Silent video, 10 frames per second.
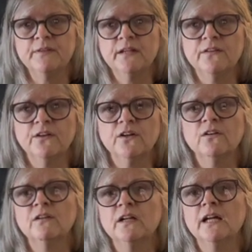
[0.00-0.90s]
here you go.
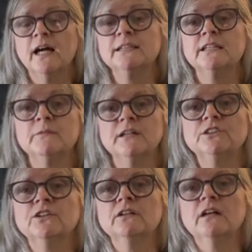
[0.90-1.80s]
I see in my
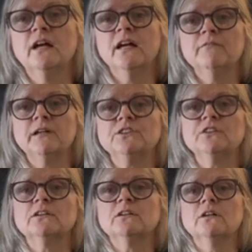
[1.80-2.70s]
shirt, I have my
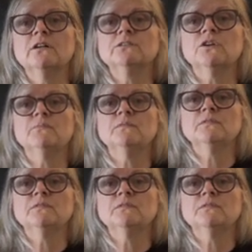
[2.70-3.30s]
shirt called Don't